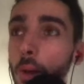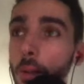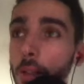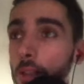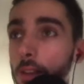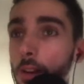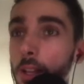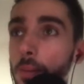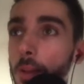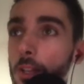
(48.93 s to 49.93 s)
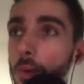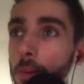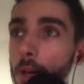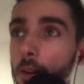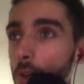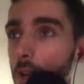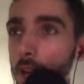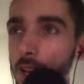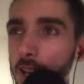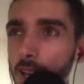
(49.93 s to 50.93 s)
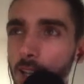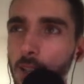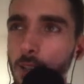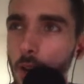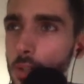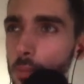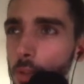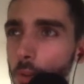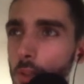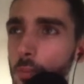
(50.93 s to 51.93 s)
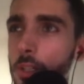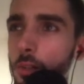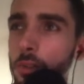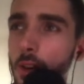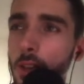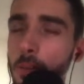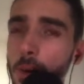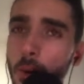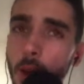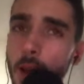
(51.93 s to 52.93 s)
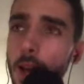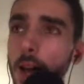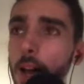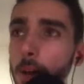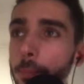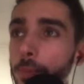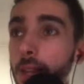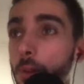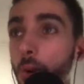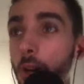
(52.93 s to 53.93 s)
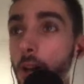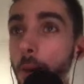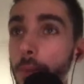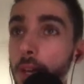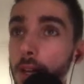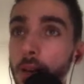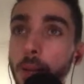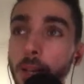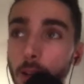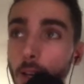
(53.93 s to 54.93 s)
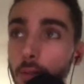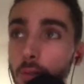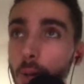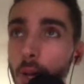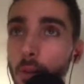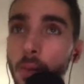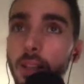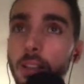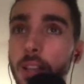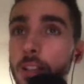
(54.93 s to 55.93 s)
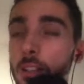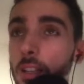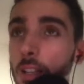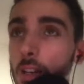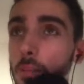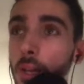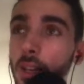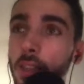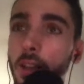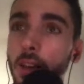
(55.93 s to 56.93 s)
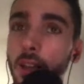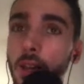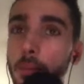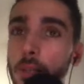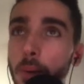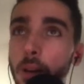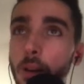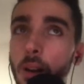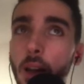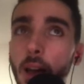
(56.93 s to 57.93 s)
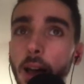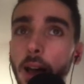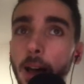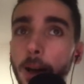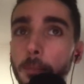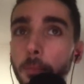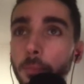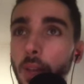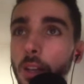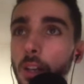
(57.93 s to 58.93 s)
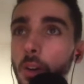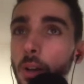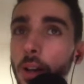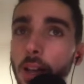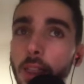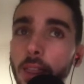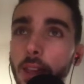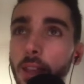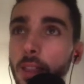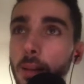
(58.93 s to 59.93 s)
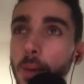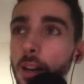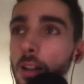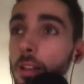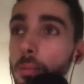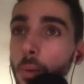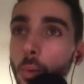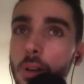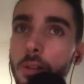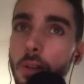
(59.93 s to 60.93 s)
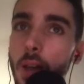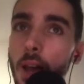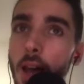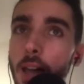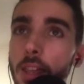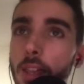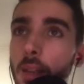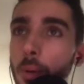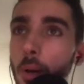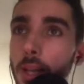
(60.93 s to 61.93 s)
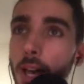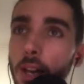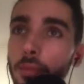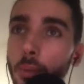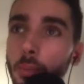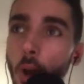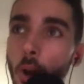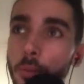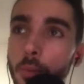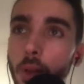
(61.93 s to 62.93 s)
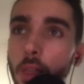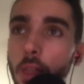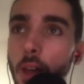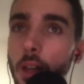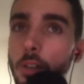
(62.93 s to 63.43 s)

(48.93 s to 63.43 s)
their landing page way better and kind of killed off some of the USPs you were talking about, then you want to update it and make it even better. In this case, they didn't make it that much better. They made it a little bit worse. I think they probably had a few problems with talking